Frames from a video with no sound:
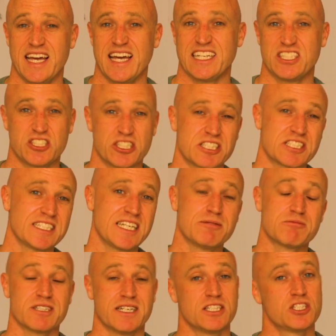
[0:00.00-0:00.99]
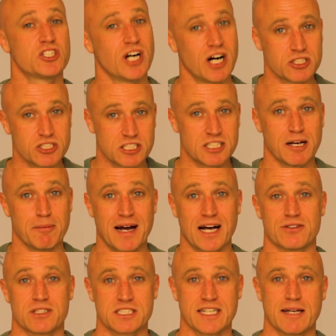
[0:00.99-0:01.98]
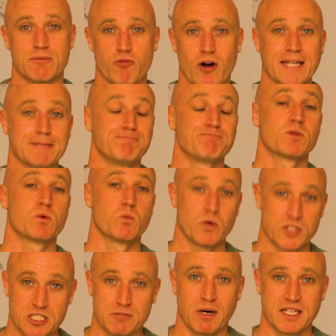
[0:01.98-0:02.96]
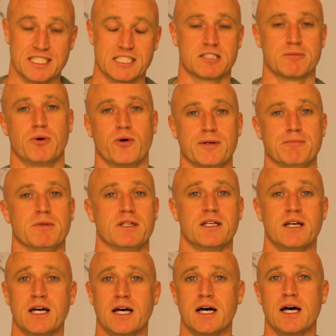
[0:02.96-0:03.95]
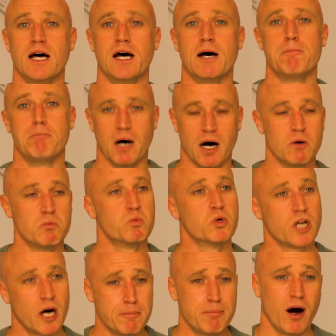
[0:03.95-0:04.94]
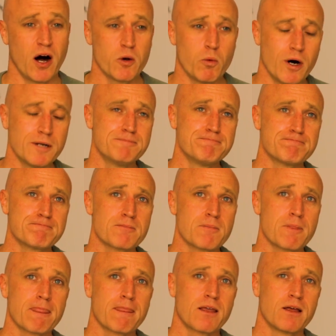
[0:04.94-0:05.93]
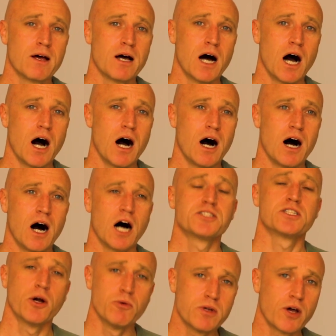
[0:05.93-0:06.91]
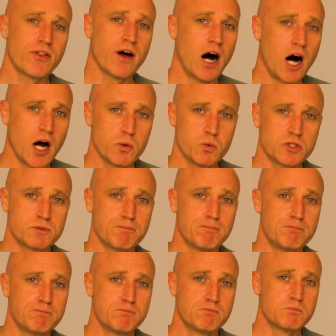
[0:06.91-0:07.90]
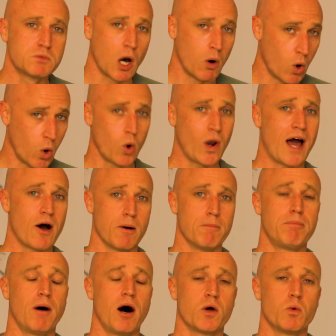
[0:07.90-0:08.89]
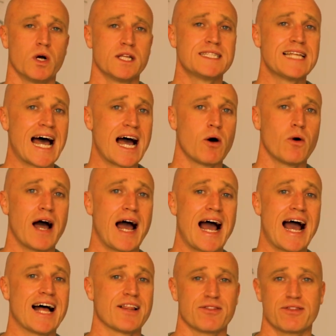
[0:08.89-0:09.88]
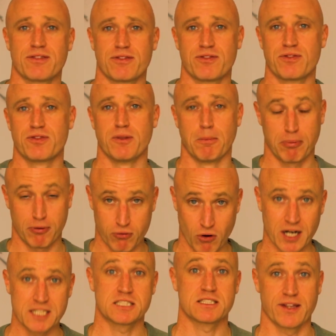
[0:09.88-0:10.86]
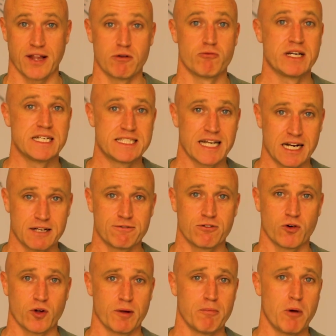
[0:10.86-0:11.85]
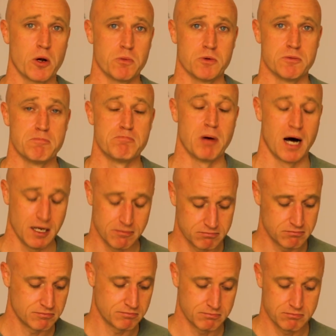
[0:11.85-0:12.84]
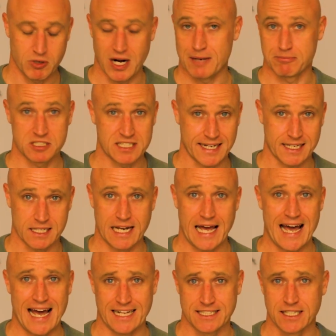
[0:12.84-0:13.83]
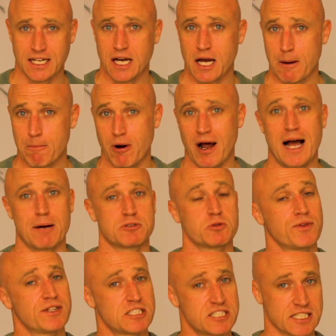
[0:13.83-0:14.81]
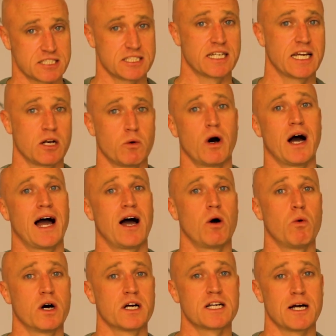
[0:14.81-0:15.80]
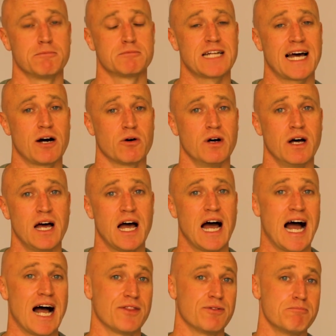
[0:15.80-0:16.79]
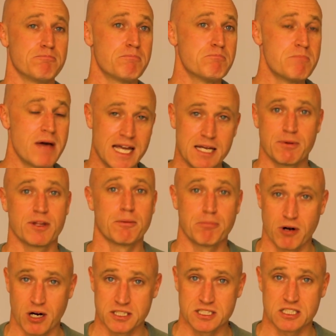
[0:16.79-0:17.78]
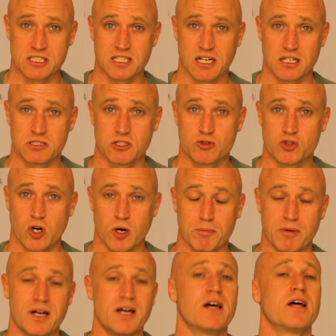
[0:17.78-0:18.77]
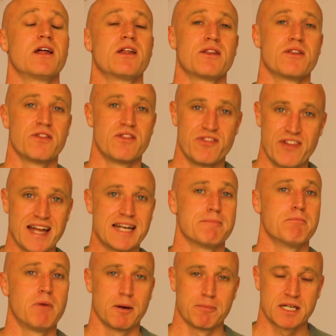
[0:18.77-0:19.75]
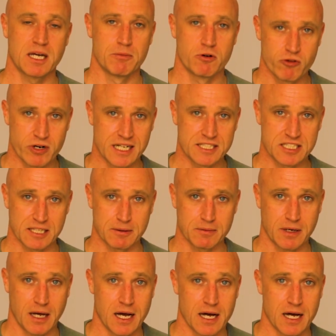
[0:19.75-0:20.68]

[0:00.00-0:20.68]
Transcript: It just seems that it charges at about the same rate, which is my disappointment. But would I buy one? I don't know that I would go all out and buy one now at the price that they're retailing for at the moment, but perhaps secondhand, perhaps when the 60 kilowatt hour one comes out and maybe the prices start to drop, then it might become a realistic